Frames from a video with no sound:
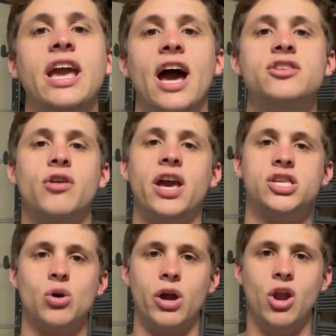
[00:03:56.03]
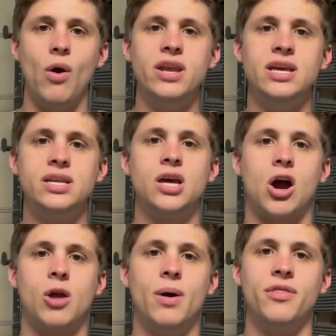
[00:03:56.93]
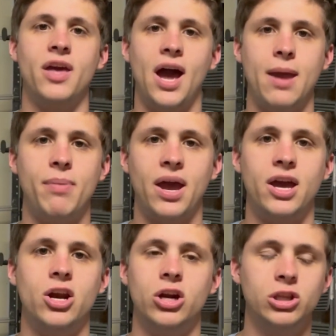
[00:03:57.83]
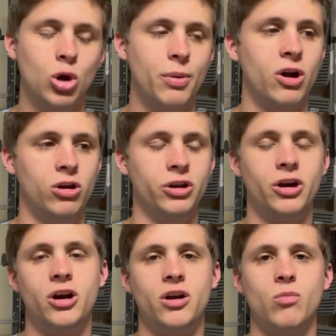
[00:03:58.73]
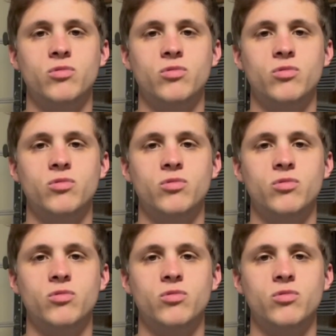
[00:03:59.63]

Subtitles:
guys, okay, so I know I did talk about the iPad a little bit earlier,